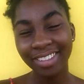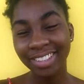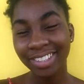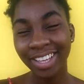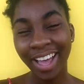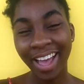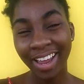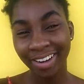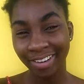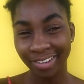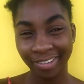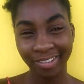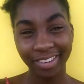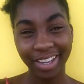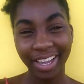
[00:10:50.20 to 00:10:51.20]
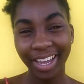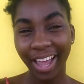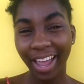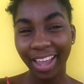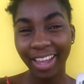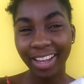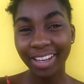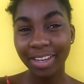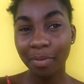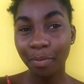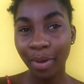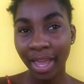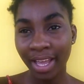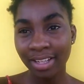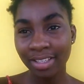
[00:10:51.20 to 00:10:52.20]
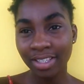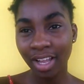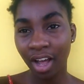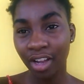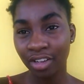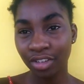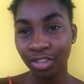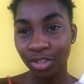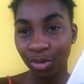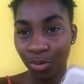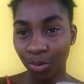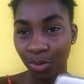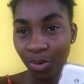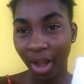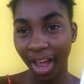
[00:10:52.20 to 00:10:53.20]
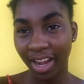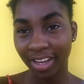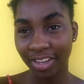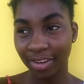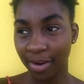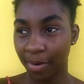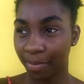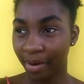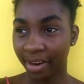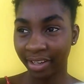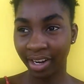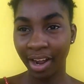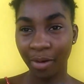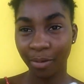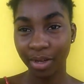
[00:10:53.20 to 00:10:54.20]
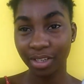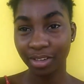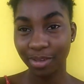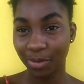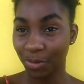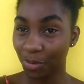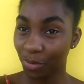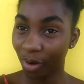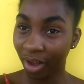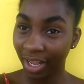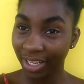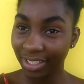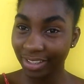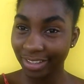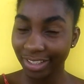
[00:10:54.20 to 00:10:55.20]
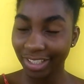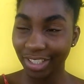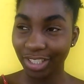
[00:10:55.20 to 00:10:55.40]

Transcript: So I don't know. It depends on you and your partner and what you want.